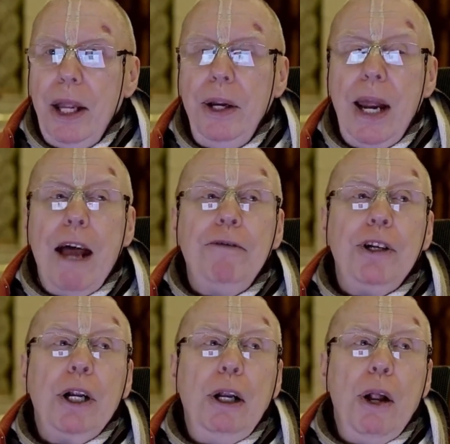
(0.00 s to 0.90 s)
You have
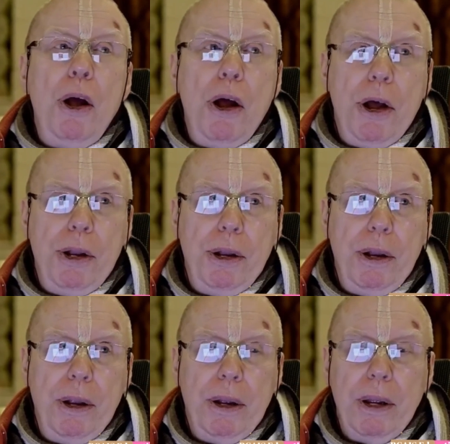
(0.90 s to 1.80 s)
to learn.
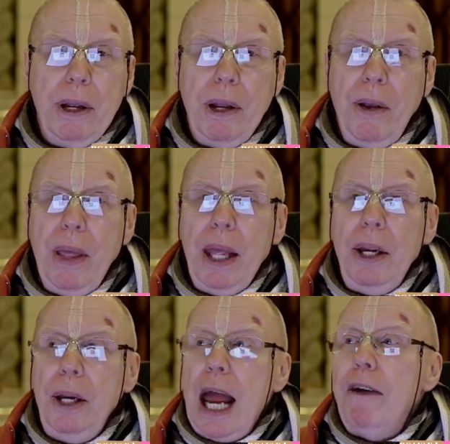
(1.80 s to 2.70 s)

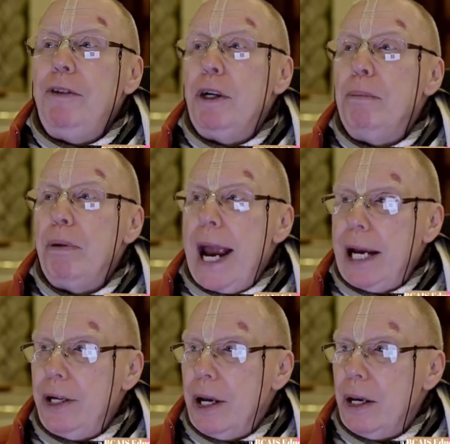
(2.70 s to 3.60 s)
You have to
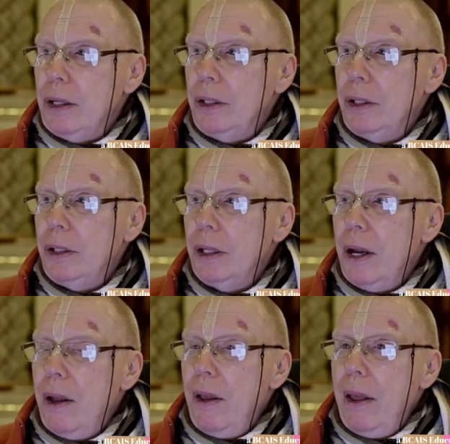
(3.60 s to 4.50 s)
practice
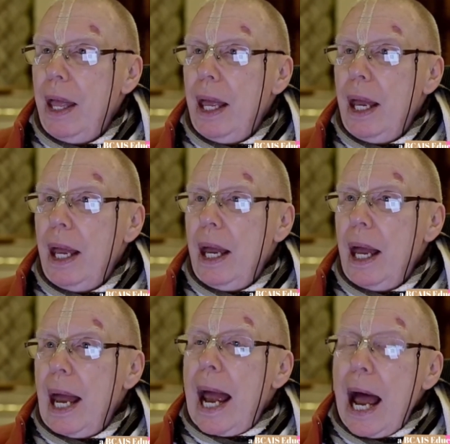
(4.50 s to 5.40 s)

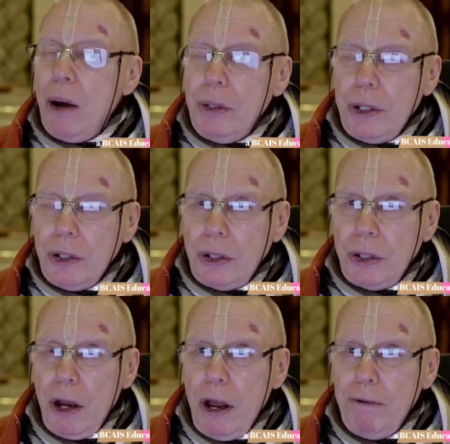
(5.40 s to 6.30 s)
how to
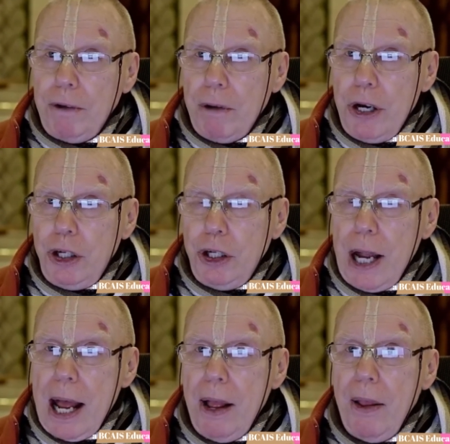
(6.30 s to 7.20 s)
serve
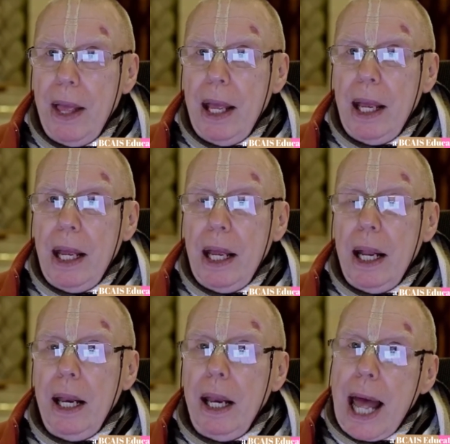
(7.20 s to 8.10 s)
Krishna
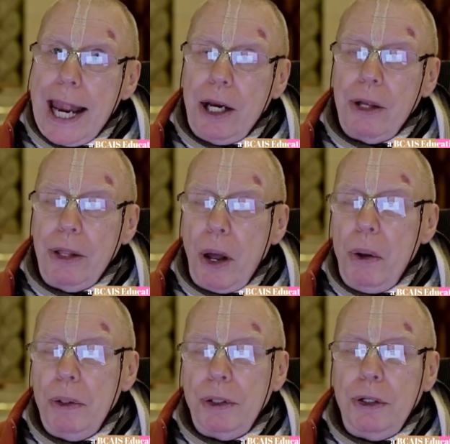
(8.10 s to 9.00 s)
like
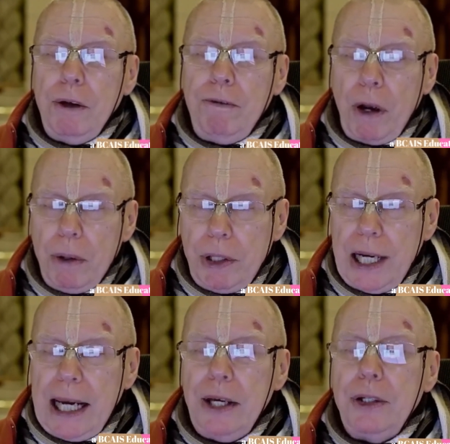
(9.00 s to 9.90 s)
those
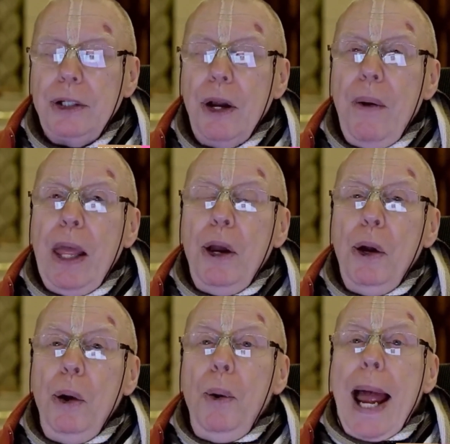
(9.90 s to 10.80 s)
devotees
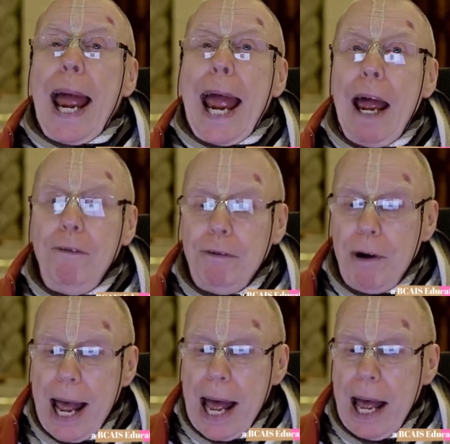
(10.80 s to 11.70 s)
who have
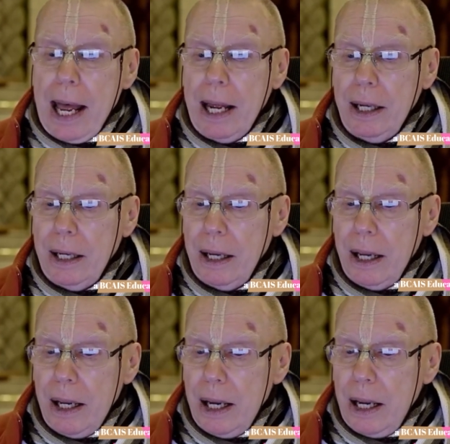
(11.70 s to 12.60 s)
rag,
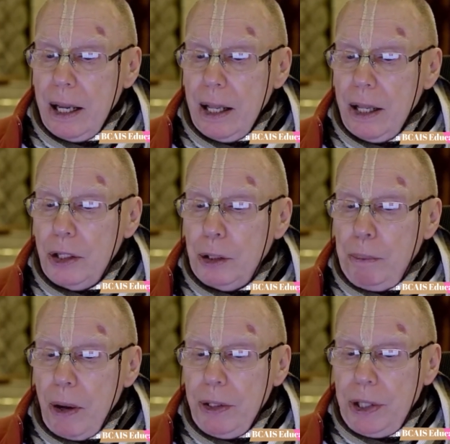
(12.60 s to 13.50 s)
the
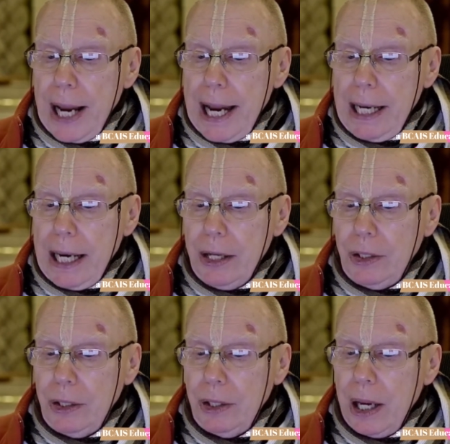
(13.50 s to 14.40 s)

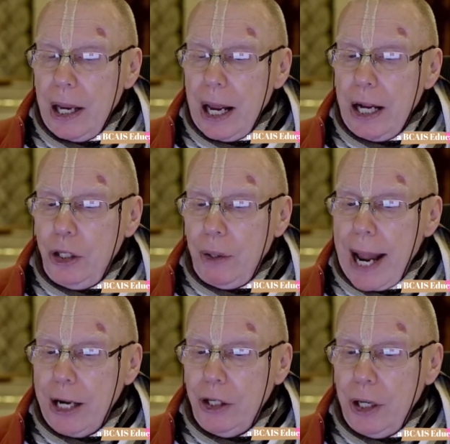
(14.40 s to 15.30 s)
spontaneous
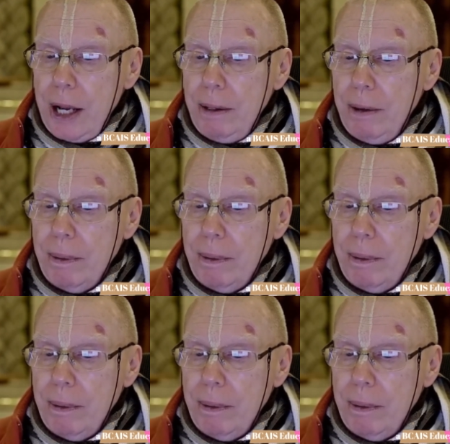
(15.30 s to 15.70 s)
attraction.